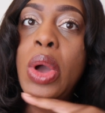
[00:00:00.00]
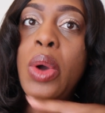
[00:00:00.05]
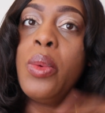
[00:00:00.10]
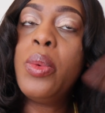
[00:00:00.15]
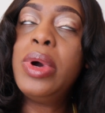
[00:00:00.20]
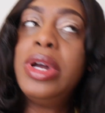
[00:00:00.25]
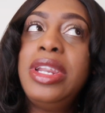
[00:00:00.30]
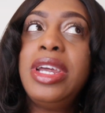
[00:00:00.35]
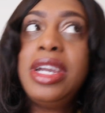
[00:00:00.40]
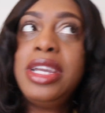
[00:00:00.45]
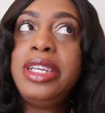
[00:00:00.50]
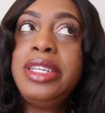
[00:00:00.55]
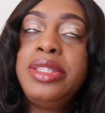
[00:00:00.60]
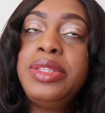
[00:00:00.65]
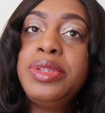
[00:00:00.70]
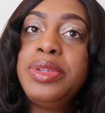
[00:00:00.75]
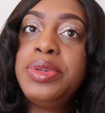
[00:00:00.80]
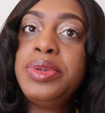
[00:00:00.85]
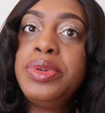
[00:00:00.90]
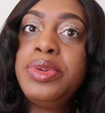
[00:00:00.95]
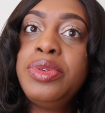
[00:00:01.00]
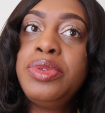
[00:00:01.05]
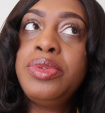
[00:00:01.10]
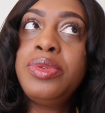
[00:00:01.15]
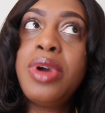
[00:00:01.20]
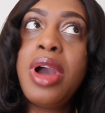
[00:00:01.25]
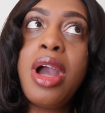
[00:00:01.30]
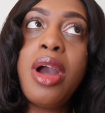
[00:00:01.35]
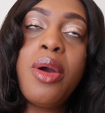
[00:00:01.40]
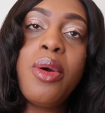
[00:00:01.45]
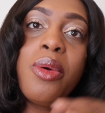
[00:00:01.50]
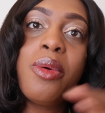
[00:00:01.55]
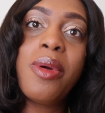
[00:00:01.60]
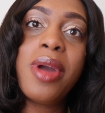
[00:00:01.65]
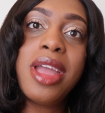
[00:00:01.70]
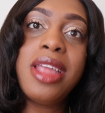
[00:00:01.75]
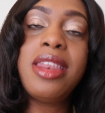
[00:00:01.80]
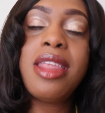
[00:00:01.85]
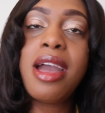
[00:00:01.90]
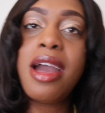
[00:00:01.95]
what I do
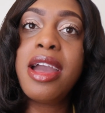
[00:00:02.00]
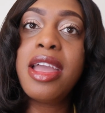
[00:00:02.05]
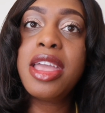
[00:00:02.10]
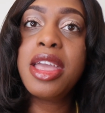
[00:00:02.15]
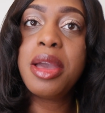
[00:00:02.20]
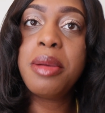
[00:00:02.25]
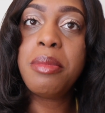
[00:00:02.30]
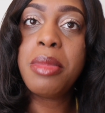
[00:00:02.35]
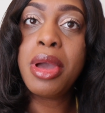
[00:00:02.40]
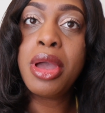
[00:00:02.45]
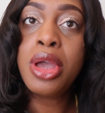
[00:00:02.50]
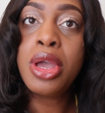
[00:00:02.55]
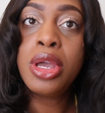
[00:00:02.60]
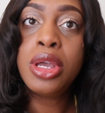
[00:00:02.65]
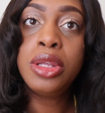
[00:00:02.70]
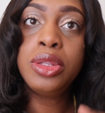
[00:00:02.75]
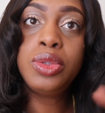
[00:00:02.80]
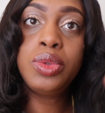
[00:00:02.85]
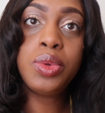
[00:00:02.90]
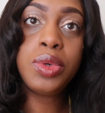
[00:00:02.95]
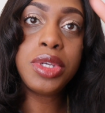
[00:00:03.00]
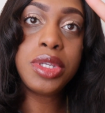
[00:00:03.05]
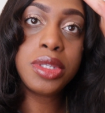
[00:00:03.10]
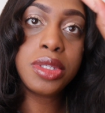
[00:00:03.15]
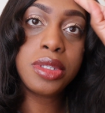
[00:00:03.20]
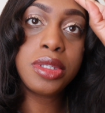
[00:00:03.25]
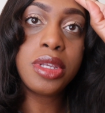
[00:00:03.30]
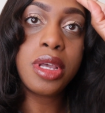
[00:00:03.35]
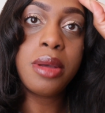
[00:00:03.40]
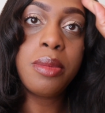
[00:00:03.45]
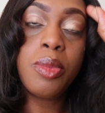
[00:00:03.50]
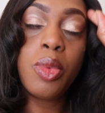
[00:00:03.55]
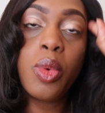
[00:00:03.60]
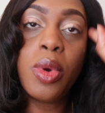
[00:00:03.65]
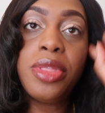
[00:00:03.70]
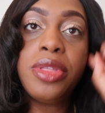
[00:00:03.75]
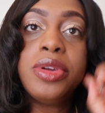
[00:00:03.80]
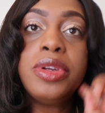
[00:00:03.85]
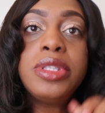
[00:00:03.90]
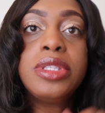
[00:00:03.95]
when I am doing some,
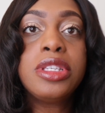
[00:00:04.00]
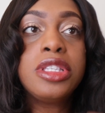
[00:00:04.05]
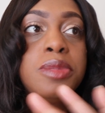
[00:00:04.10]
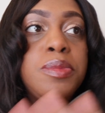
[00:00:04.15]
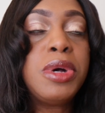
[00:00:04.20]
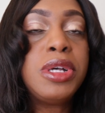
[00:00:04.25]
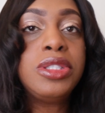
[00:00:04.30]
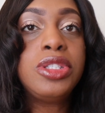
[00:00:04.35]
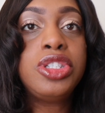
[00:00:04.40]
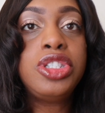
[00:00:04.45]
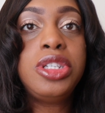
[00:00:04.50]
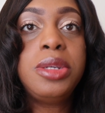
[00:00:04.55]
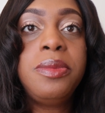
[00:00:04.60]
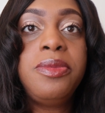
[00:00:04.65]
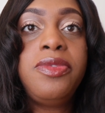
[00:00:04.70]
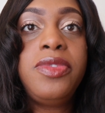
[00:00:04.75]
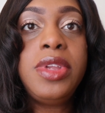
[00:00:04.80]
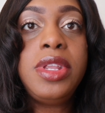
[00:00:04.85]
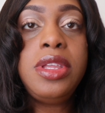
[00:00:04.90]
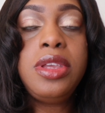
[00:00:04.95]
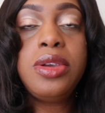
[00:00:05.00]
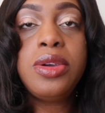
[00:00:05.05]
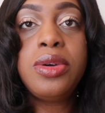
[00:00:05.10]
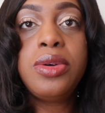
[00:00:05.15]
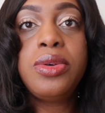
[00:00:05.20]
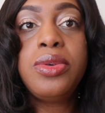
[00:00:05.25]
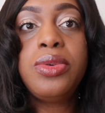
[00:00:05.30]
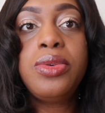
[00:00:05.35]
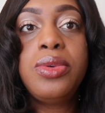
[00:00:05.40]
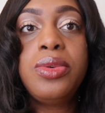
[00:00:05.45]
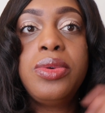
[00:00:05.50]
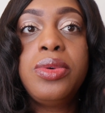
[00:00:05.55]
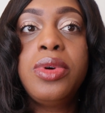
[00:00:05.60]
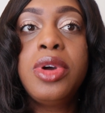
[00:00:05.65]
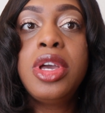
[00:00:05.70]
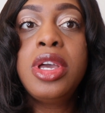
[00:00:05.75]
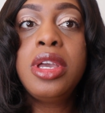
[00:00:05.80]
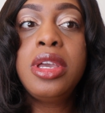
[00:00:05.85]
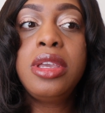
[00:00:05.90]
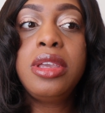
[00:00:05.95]
whether it's a sponsorship video,
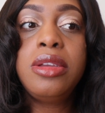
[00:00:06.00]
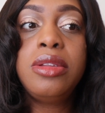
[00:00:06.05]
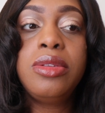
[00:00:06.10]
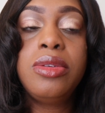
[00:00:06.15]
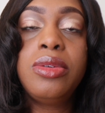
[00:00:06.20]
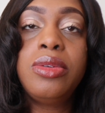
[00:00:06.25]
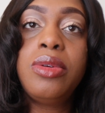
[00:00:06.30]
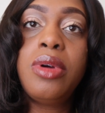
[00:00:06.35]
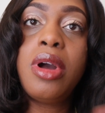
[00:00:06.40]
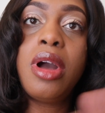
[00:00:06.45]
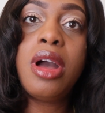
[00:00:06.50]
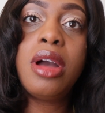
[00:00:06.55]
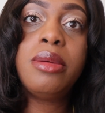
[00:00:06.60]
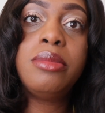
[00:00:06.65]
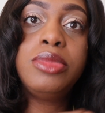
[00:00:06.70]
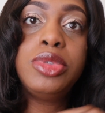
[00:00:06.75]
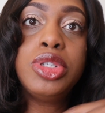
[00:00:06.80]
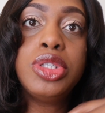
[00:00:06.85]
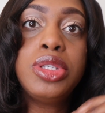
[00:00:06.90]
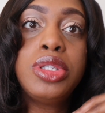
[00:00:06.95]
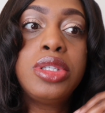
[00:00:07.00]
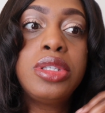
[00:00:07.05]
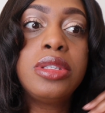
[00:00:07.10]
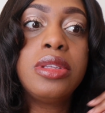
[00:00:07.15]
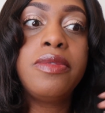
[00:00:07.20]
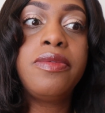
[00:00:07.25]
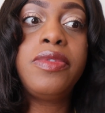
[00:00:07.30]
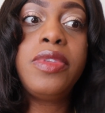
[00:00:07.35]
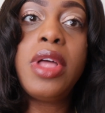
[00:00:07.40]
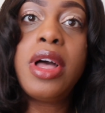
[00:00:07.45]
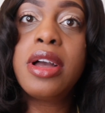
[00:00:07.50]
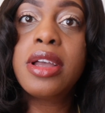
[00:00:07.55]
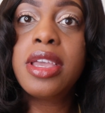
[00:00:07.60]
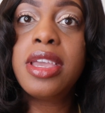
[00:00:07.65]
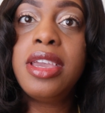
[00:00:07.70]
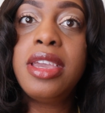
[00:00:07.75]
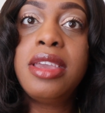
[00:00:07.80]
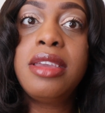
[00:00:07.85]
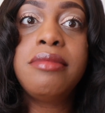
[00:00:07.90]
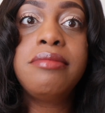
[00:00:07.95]
you know, I'm just
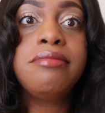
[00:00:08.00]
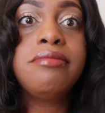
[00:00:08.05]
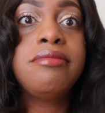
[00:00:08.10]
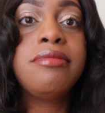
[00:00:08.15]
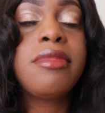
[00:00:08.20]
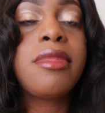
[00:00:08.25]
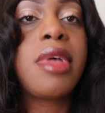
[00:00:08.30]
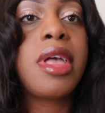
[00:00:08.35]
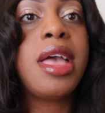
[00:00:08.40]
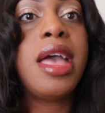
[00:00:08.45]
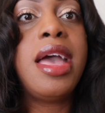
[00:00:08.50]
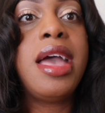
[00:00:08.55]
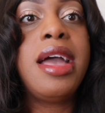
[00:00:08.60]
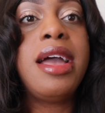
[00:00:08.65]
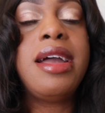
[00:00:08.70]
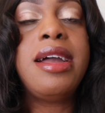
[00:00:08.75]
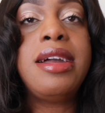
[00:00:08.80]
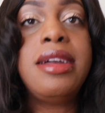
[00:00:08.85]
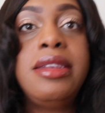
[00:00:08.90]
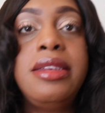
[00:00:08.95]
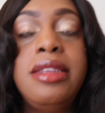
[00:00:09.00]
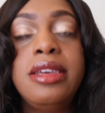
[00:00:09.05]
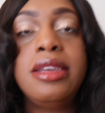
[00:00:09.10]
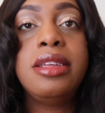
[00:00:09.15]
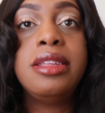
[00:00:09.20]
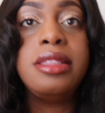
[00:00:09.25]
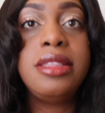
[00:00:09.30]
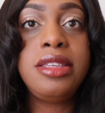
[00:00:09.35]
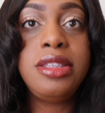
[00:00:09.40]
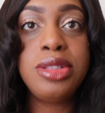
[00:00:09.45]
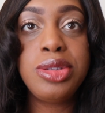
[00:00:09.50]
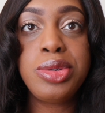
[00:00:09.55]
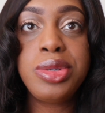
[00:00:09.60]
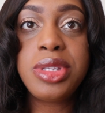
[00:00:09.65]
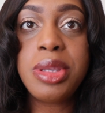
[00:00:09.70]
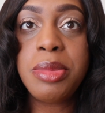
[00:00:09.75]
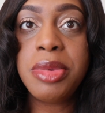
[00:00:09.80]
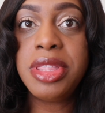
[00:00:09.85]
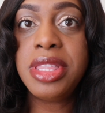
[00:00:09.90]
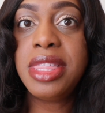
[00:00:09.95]
vlogging, and these are
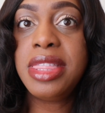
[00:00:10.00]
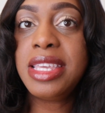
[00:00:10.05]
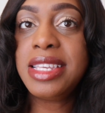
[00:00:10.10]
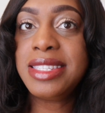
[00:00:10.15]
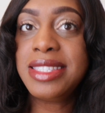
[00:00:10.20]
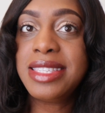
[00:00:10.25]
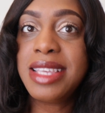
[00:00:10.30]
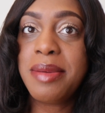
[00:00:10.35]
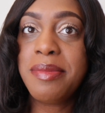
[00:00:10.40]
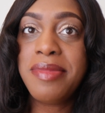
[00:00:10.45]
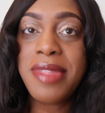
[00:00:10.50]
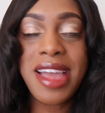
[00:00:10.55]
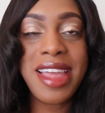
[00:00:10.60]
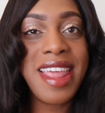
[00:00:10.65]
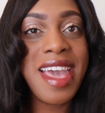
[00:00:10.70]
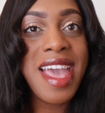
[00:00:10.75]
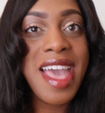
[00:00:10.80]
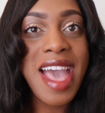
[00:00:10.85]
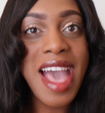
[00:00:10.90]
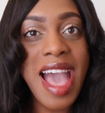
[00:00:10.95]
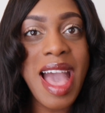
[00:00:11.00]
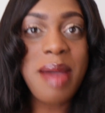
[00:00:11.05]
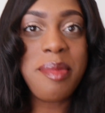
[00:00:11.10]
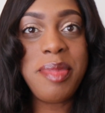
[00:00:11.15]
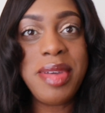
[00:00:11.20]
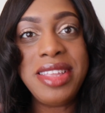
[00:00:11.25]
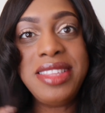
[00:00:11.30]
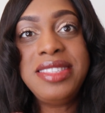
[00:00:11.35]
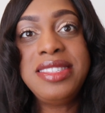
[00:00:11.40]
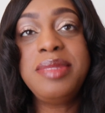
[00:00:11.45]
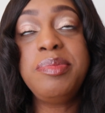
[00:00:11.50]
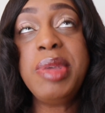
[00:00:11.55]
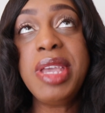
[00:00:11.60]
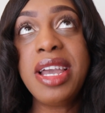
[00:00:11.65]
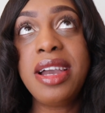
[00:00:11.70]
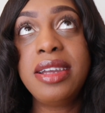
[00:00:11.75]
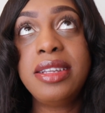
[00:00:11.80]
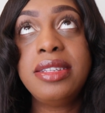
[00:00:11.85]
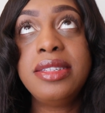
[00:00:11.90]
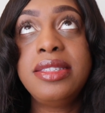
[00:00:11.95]
some of the things that happens
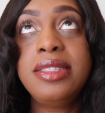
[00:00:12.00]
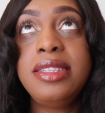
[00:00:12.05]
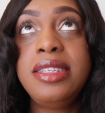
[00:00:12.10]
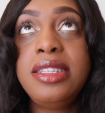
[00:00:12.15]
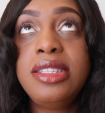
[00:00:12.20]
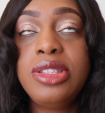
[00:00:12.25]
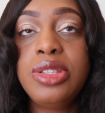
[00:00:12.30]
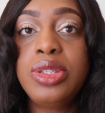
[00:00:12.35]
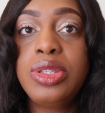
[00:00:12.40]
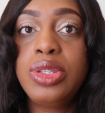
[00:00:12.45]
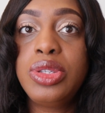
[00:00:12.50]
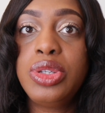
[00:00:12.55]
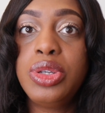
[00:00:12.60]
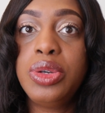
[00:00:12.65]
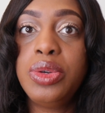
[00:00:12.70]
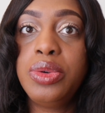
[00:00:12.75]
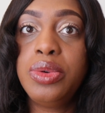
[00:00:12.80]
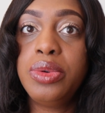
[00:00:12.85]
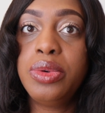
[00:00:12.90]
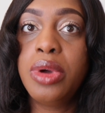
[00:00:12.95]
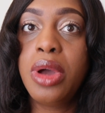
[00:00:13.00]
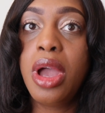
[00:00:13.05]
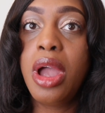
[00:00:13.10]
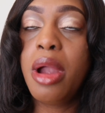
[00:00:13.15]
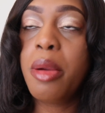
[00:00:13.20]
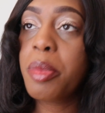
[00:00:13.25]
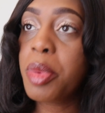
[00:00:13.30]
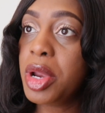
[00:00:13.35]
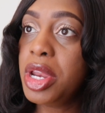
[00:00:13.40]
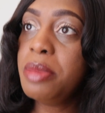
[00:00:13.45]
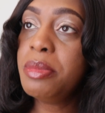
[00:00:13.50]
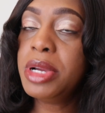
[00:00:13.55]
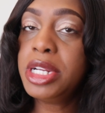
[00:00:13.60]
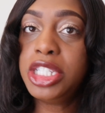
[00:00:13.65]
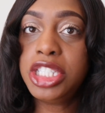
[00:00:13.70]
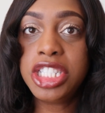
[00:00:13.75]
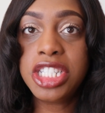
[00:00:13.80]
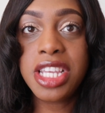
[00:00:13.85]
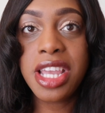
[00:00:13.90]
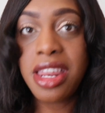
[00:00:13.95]
behind the scenes to pretty
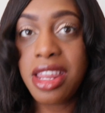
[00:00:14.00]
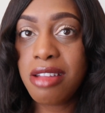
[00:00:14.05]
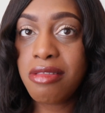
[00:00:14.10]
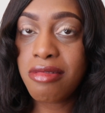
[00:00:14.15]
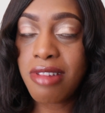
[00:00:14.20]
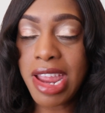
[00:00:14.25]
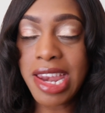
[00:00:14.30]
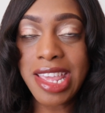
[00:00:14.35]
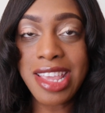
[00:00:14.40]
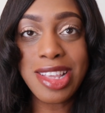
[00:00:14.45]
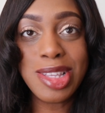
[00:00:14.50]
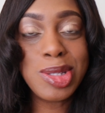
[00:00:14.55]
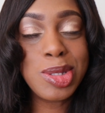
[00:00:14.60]
much getting ready.